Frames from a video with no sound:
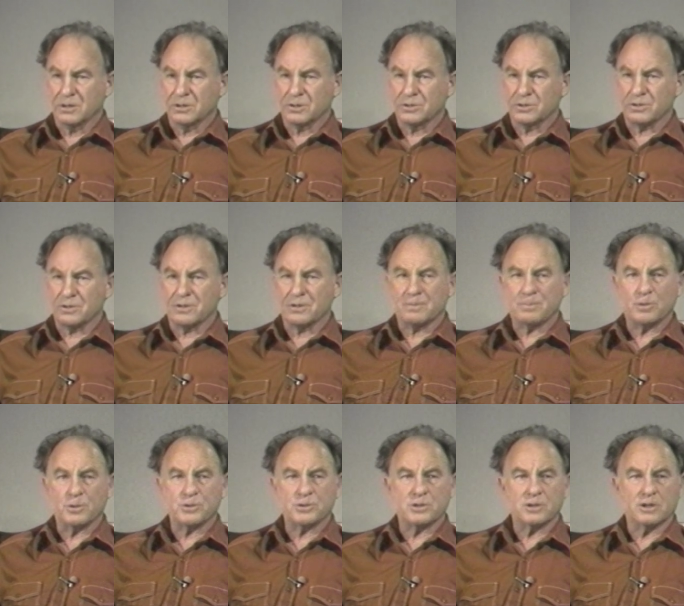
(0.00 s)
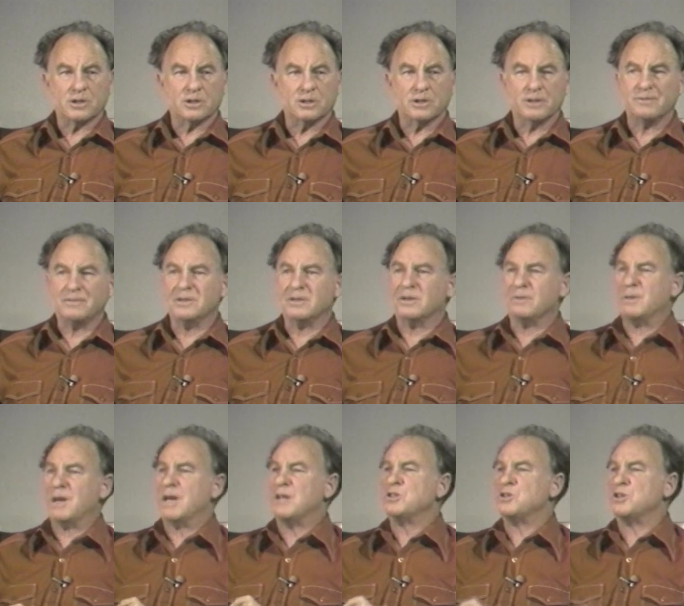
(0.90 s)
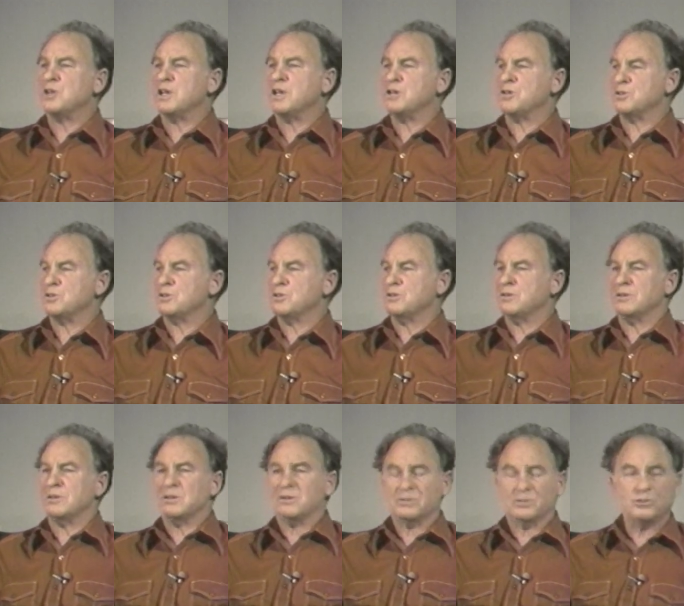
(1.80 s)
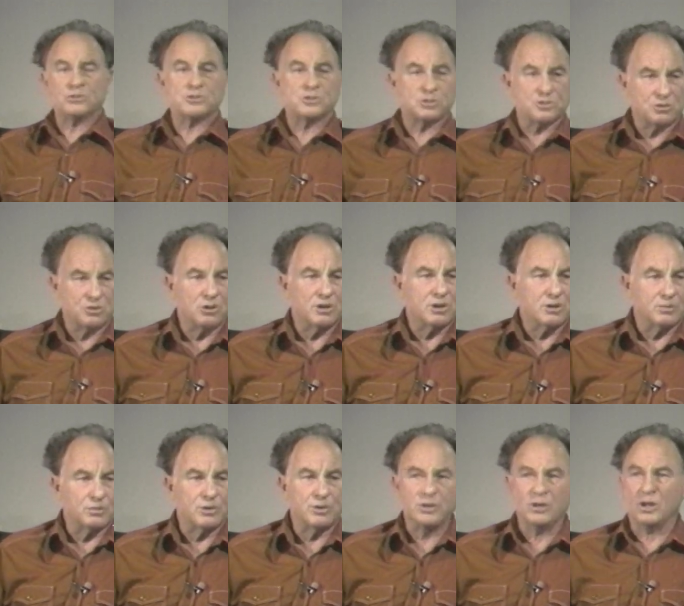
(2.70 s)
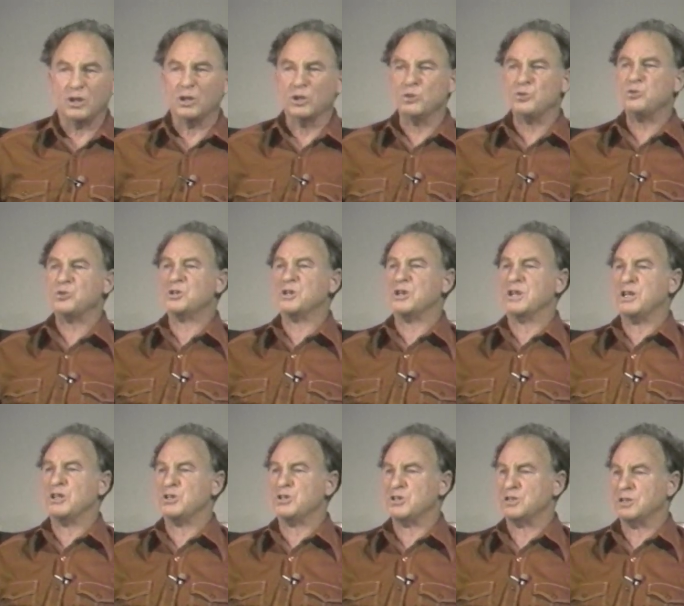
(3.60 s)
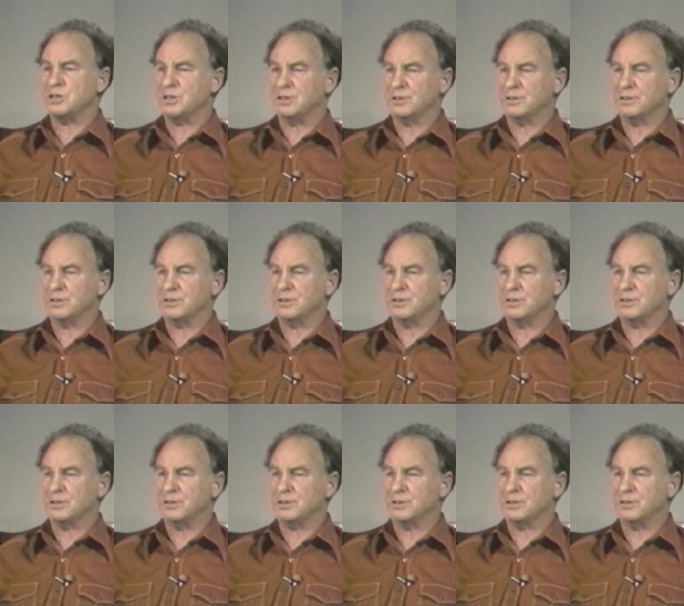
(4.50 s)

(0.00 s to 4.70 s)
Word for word: So the person can live in imagination, or use a stronger word, hallucination.